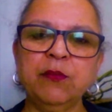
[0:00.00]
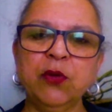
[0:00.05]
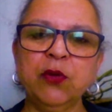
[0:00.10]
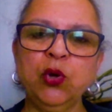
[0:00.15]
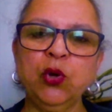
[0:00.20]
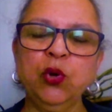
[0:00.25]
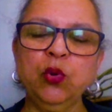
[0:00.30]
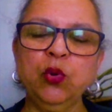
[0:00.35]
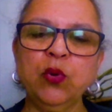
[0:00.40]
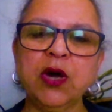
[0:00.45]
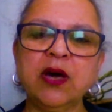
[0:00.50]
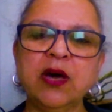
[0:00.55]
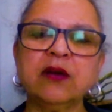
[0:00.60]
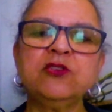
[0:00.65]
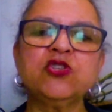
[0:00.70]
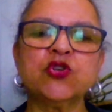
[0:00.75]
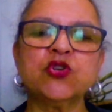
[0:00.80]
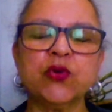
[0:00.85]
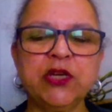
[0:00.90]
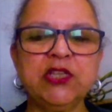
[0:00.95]
who are
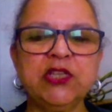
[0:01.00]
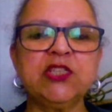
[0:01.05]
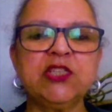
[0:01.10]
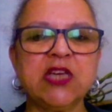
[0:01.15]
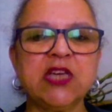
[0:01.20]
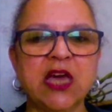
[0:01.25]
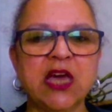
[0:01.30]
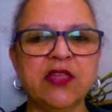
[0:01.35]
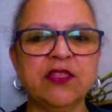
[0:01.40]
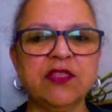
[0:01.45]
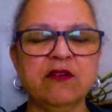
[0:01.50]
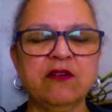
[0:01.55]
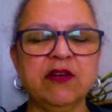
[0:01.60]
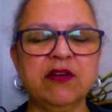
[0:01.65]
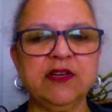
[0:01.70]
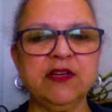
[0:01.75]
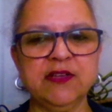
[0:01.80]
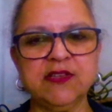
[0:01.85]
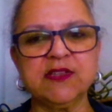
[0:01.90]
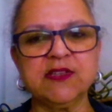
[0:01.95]
joined together and
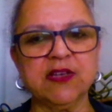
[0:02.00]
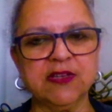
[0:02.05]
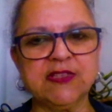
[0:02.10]
are